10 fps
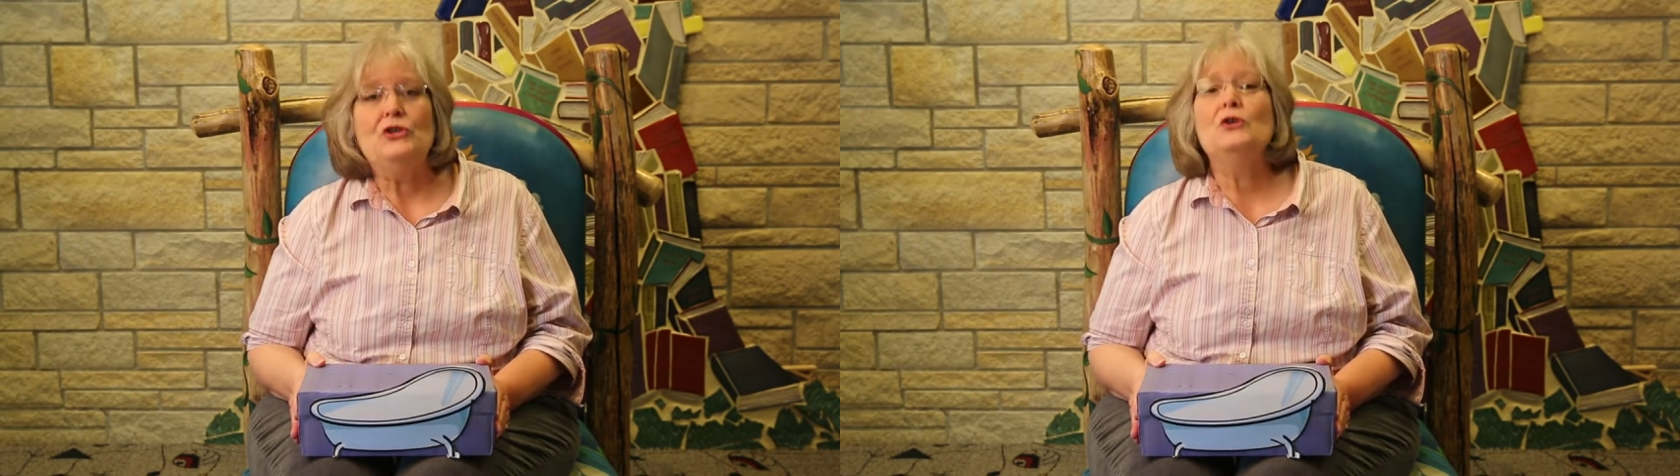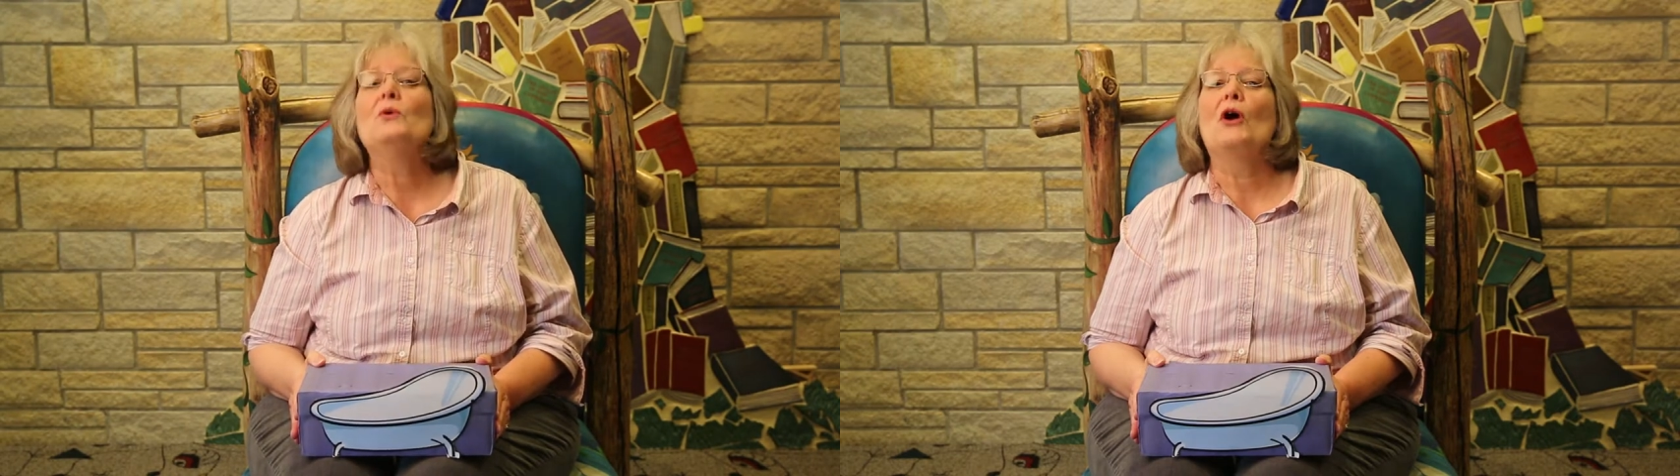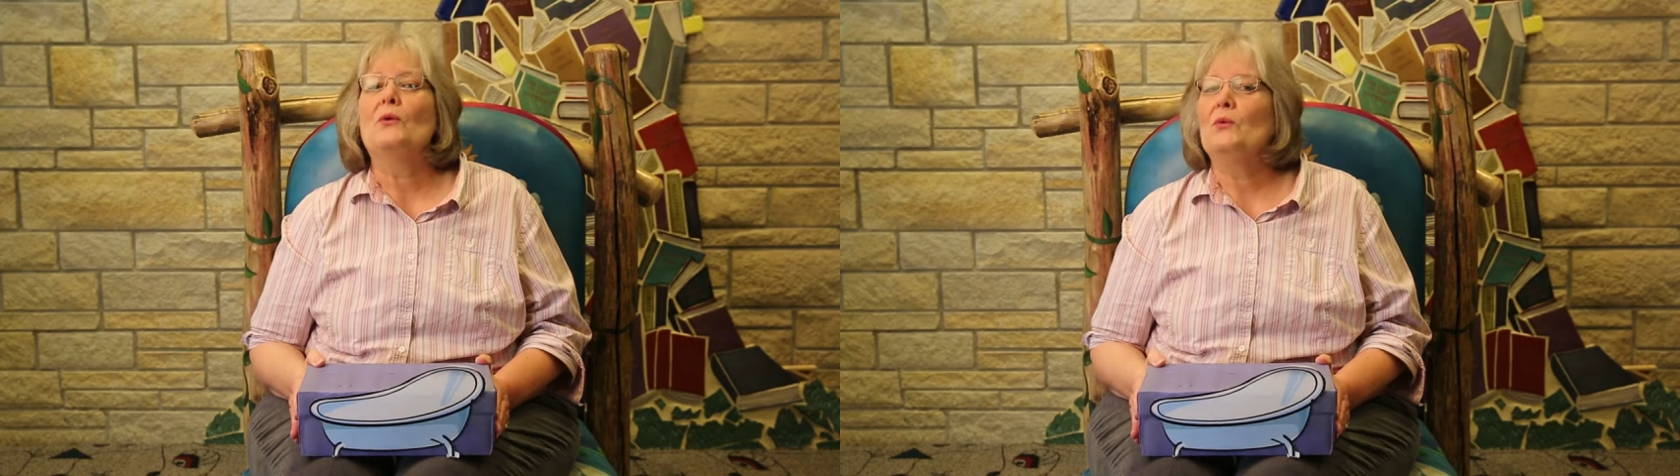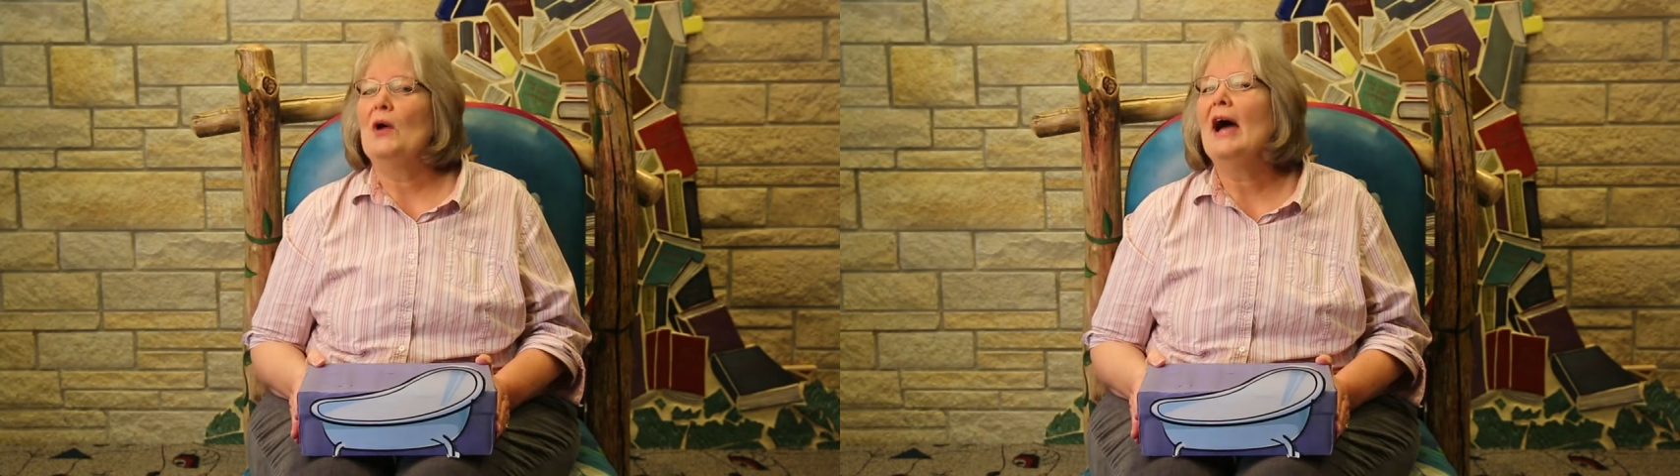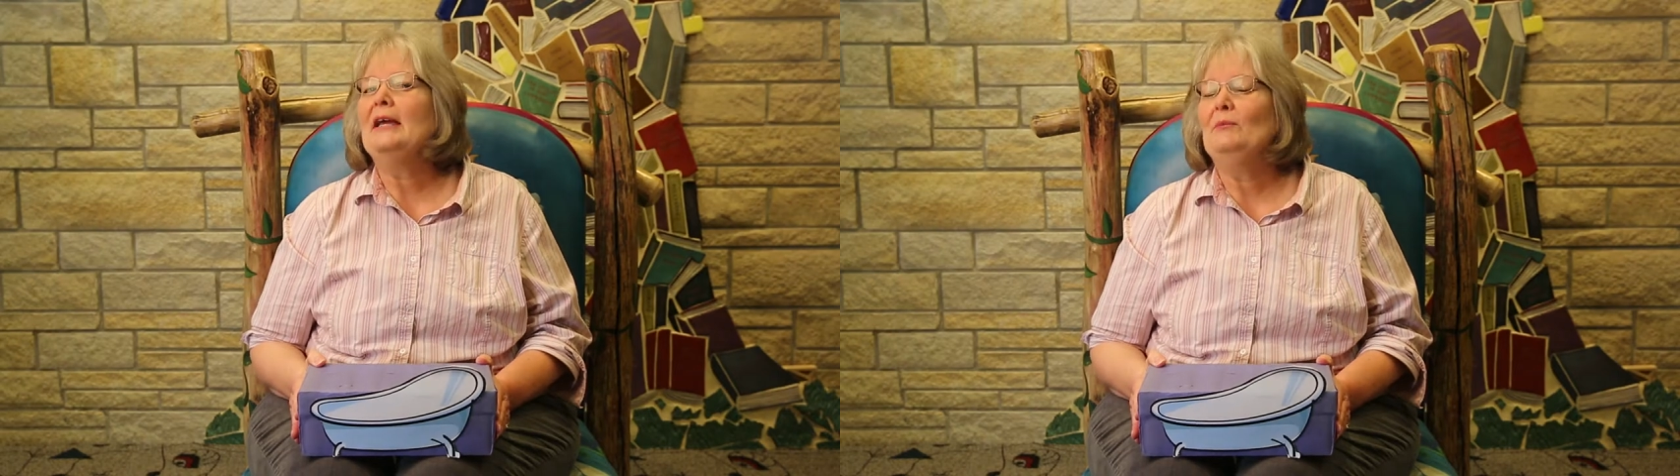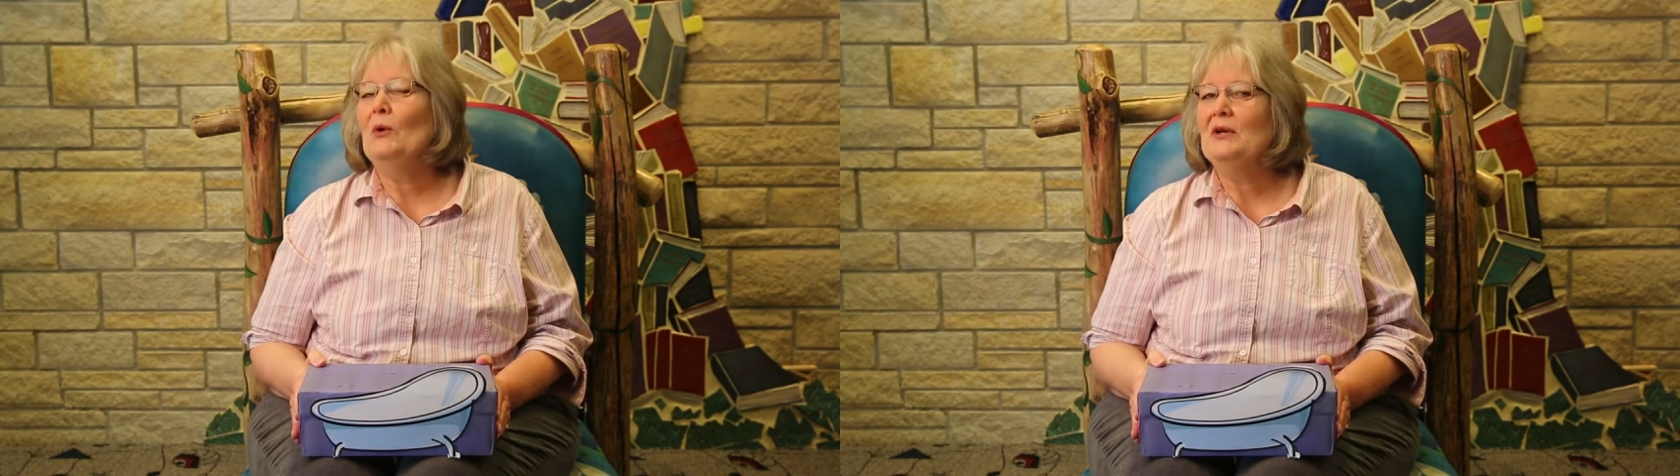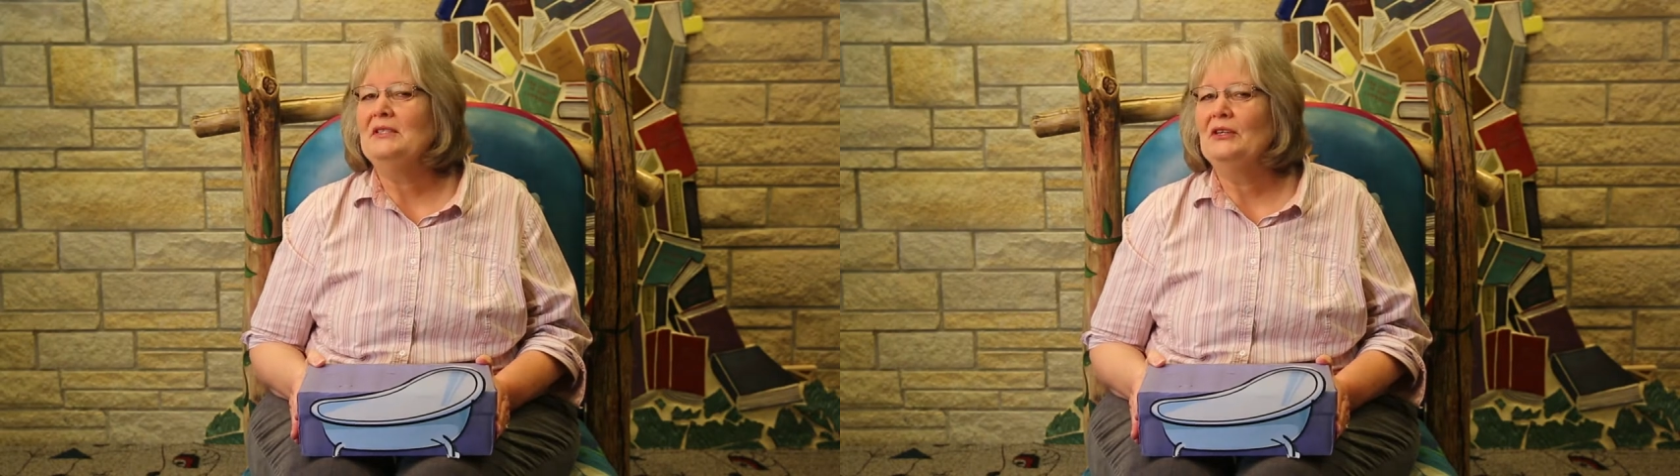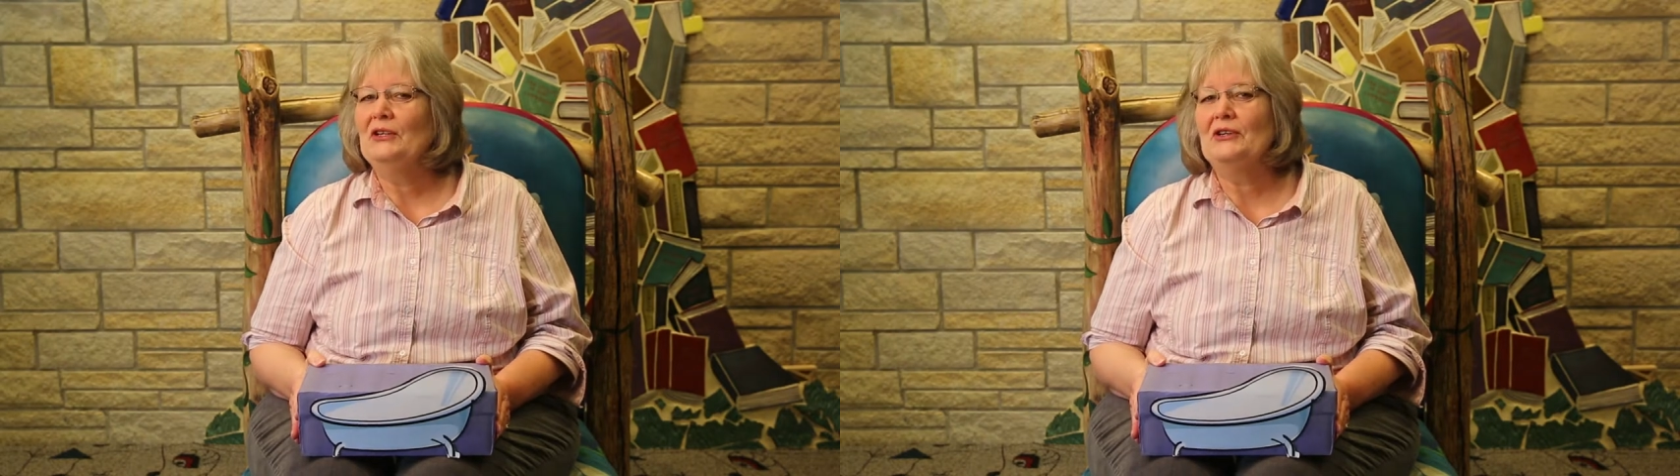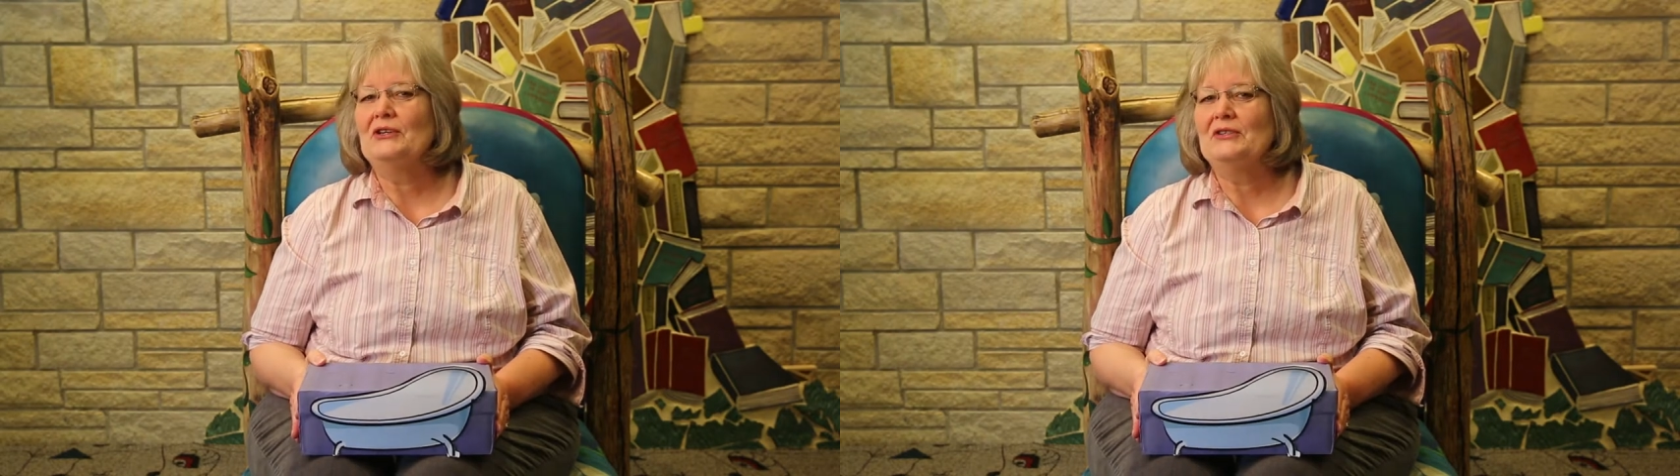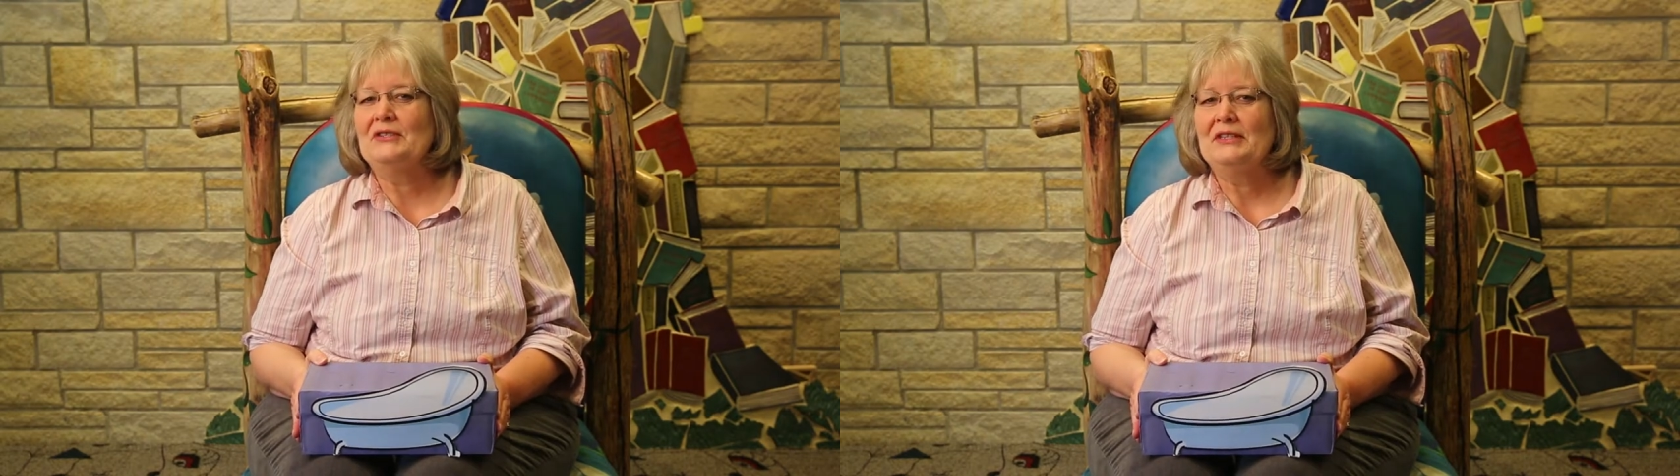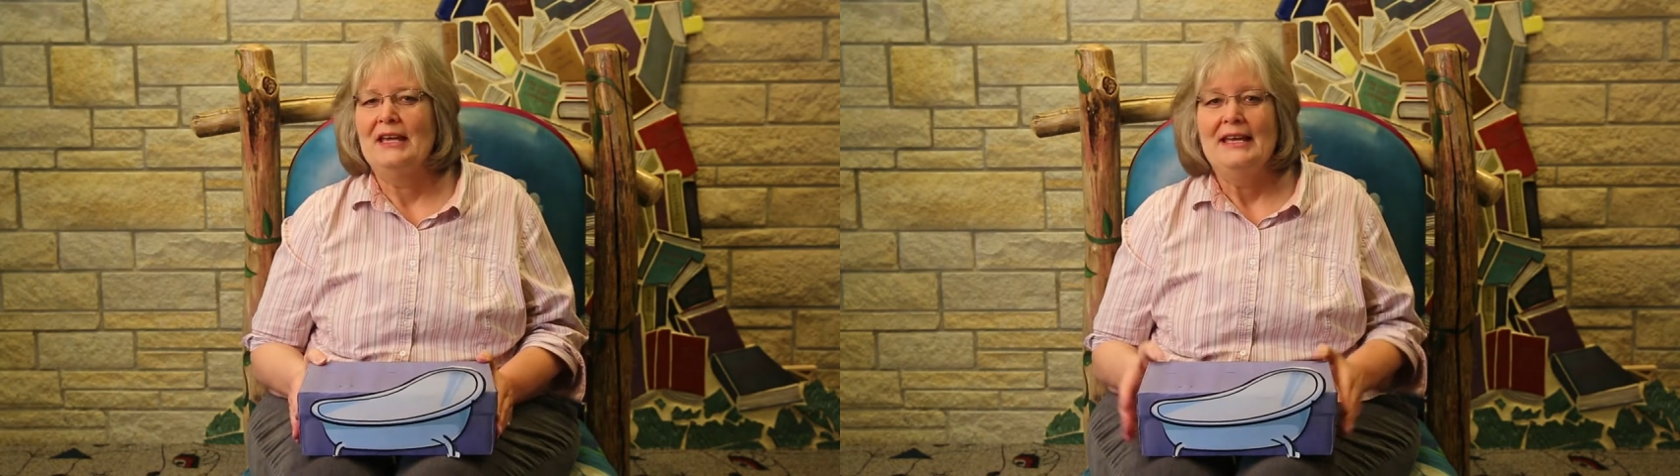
you are right, boys and girls.